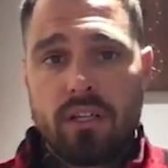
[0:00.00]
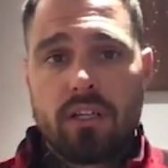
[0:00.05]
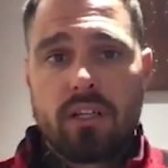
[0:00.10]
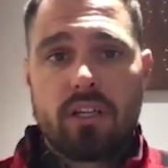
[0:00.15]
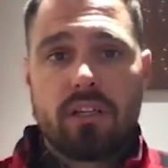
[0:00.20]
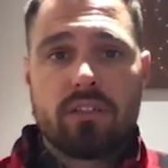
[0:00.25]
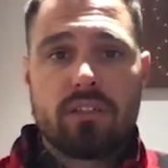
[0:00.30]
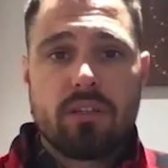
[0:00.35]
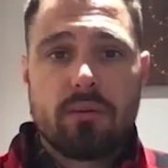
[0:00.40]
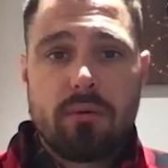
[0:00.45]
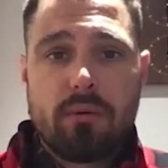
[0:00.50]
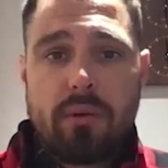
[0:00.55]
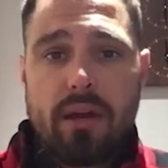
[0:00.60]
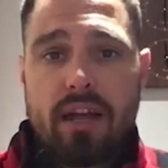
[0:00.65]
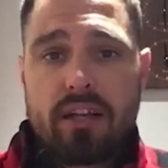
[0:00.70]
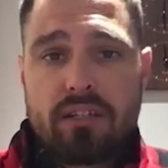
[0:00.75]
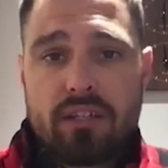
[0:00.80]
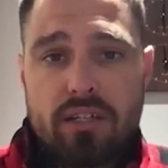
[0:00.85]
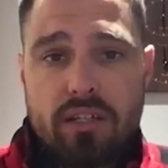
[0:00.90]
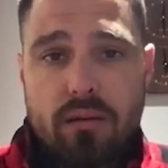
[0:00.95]
Because you can be
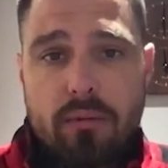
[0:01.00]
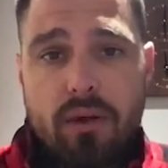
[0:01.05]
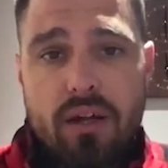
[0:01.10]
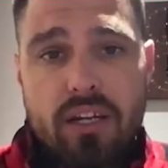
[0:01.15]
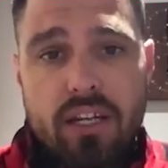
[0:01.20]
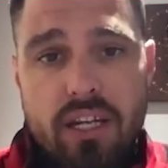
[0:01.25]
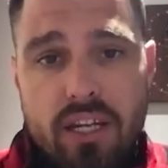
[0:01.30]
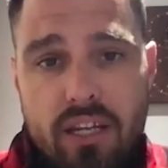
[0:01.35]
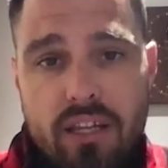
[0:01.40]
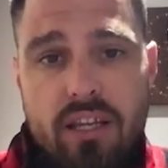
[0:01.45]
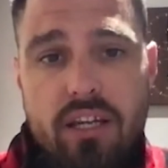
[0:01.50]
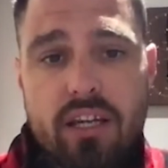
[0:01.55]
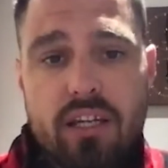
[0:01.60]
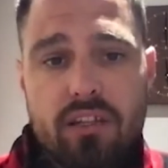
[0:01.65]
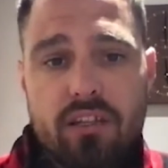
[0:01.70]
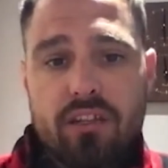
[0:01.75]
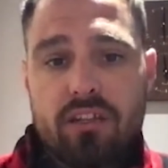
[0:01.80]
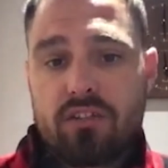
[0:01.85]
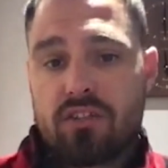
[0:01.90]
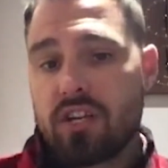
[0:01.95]
passionate about anything
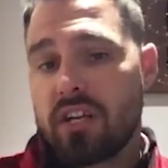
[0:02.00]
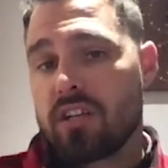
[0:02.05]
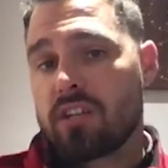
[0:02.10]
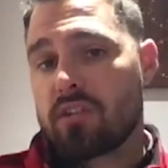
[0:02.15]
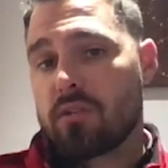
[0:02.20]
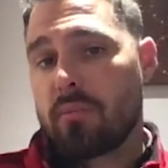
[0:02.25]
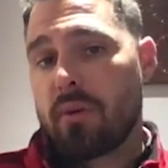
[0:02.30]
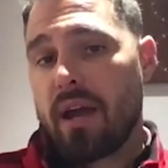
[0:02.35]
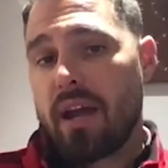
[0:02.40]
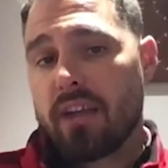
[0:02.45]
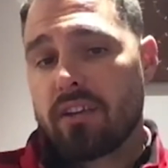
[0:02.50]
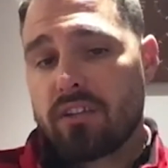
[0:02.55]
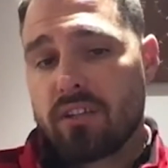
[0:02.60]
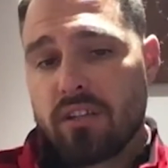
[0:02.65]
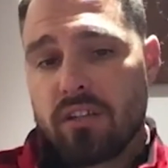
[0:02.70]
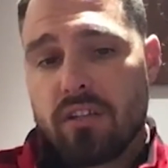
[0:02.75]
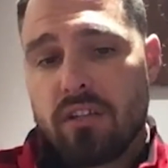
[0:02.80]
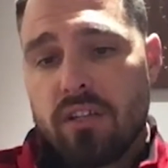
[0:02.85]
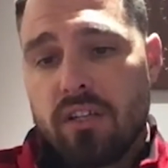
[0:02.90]
and you can change your passion,